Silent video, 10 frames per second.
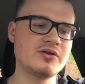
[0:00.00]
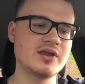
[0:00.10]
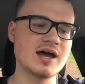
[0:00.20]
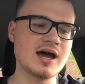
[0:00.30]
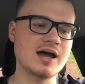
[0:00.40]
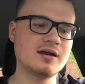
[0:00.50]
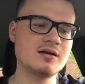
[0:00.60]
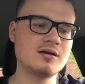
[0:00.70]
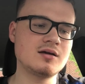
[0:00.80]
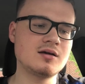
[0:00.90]
that
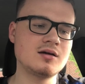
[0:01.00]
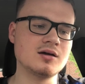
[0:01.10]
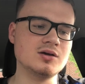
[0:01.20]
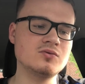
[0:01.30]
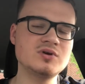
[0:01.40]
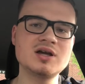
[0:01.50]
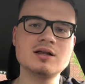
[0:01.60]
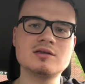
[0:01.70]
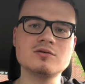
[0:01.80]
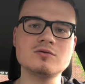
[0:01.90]
you
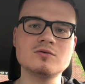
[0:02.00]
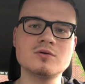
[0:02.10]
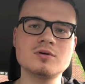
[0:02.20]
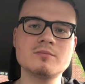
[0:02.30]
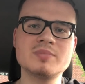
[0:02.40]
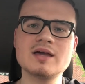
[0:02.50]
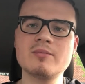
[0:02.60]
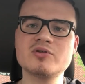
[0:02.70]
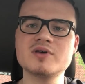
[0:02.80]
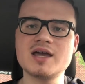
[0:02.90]
need to be
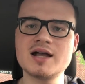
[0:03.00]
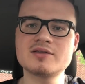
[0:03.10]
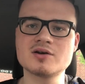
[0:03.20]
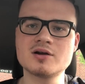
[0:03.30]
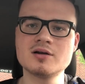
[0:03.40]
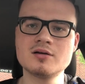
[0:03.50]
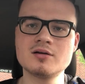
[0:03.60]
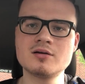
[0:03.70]
able to answer